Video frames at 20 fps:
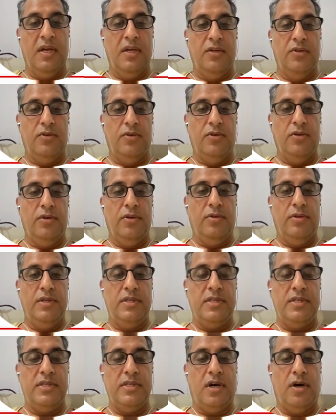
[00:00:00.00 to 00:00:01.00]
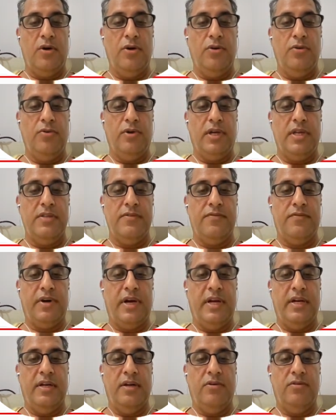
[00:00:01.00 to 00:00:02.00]
So this is how you can
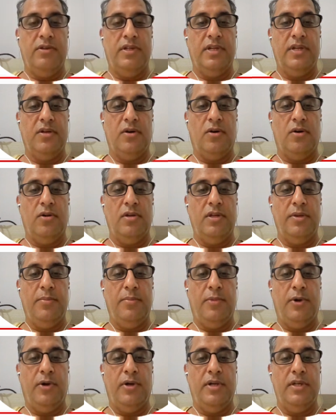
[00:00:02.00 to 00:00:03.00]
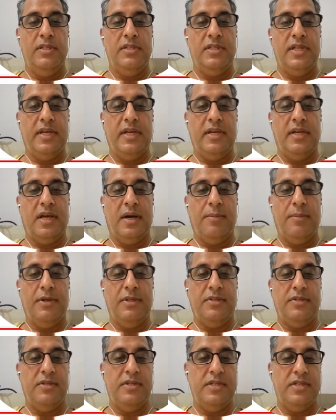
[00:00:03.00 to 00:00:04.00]
find out that all the models, like Llama
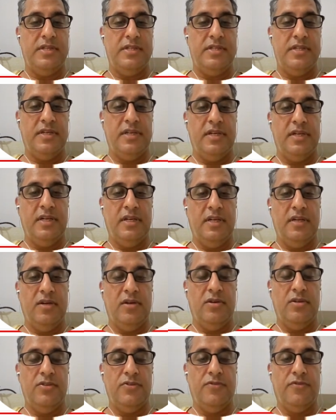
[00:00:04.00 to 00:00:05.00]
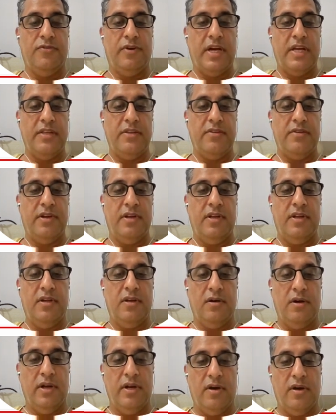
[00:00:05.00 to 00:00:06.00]
3 recently launched
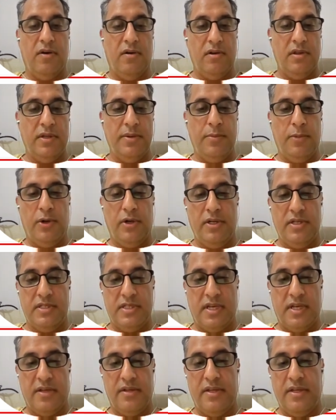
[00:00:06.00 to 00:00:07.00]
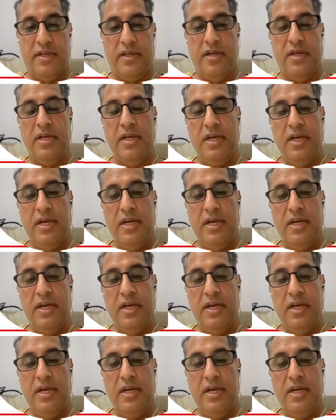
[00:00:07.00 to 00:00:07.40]
5.3, and all the models are there.